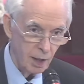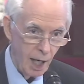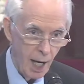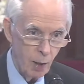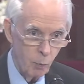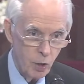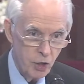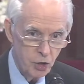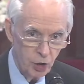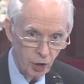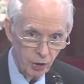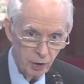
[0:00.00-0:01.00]
how we
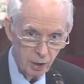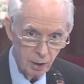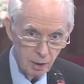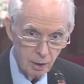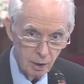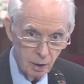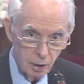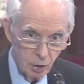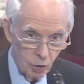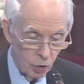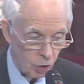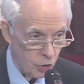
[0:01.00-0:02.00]
should
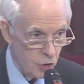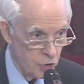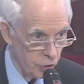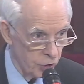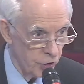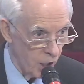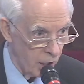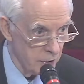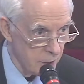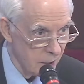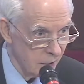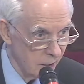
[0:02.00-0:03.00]
or should
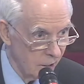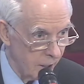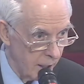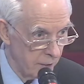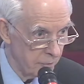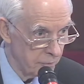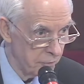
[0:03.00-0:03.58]
not live.